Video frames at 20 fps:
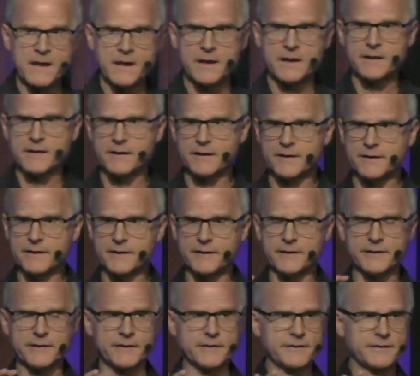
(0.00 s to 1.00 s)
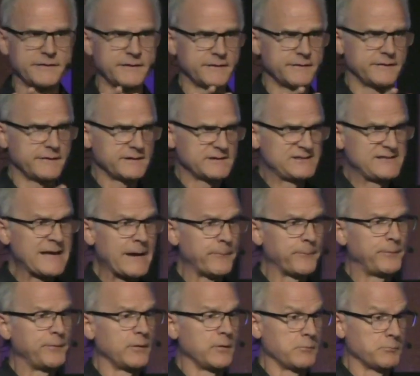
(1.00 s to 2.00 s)
the
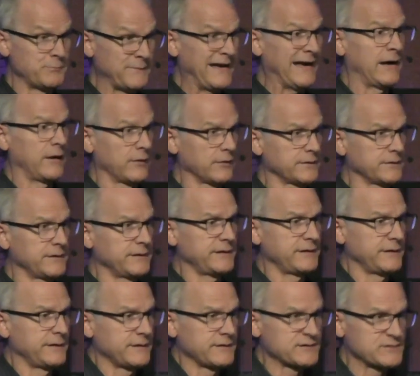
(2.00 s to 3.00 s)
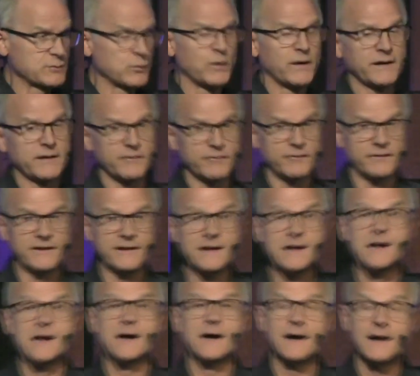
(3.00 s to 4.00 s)
Temple Mount is one of the
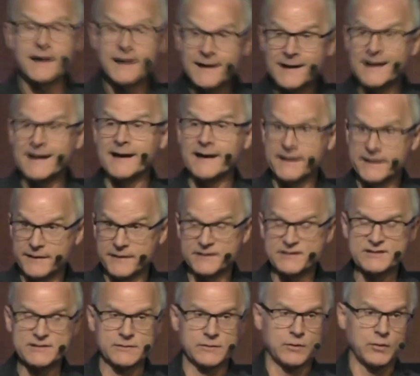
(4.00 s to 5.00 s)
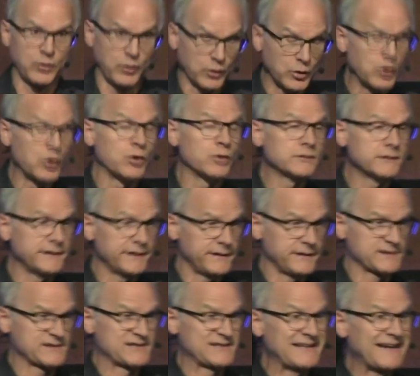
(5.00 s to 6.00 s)
highest or
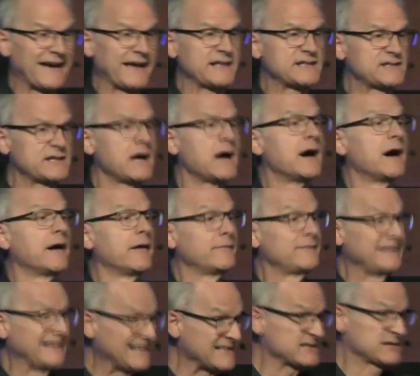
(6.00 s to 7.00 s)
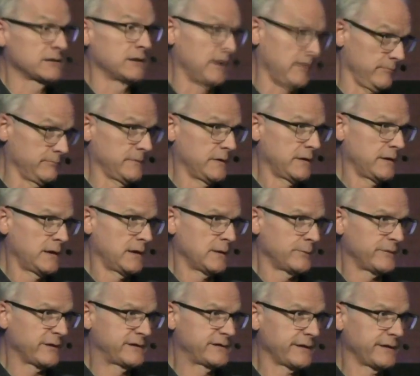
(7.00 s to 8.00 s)
holiest sites of Islam,
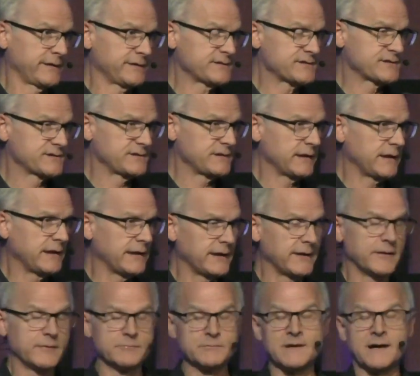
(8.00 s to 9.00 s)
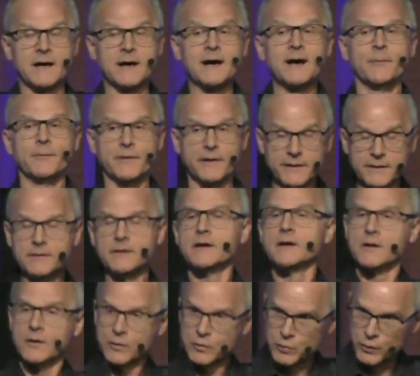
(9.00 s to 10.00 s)
because Muhammad,
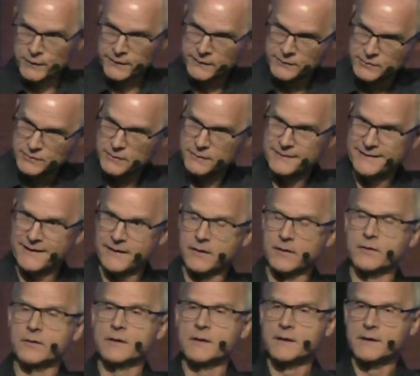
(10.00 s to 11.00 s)
according to their